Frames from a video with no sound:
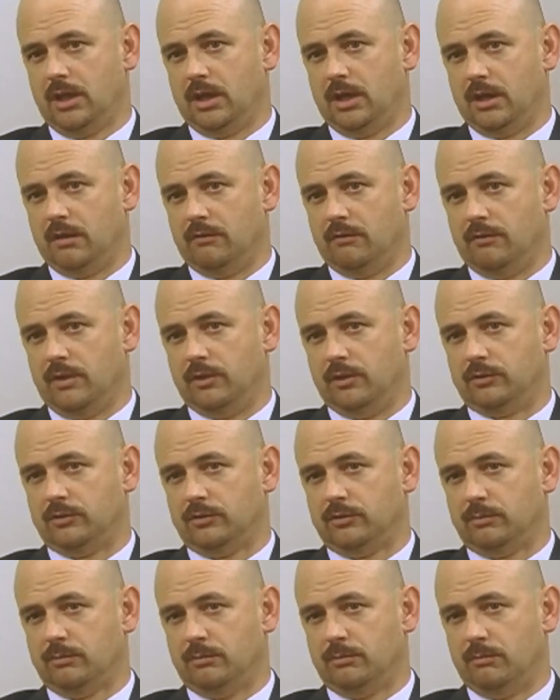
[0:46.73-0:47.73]
of
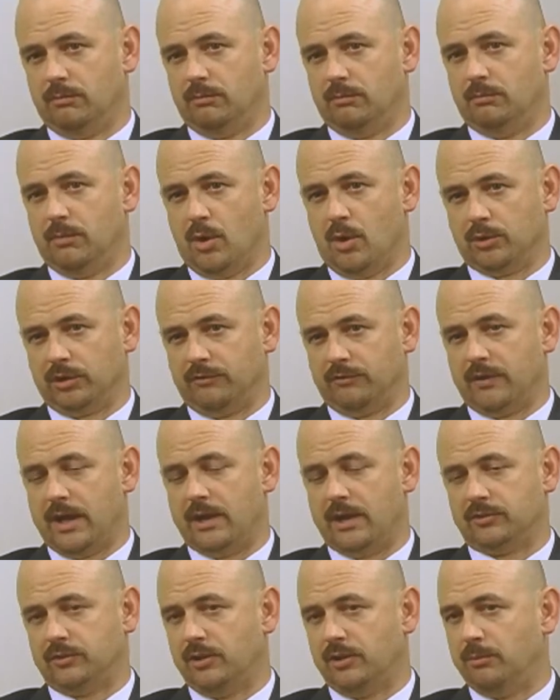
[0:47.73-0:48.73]
this
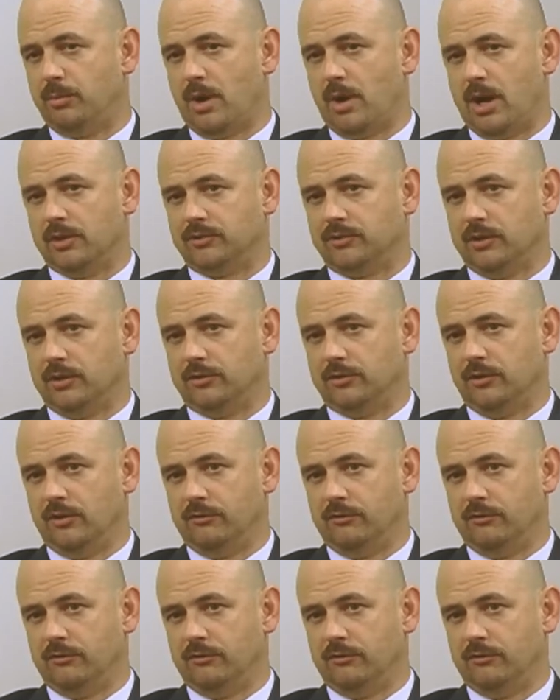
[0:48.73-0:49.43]
multifaceted process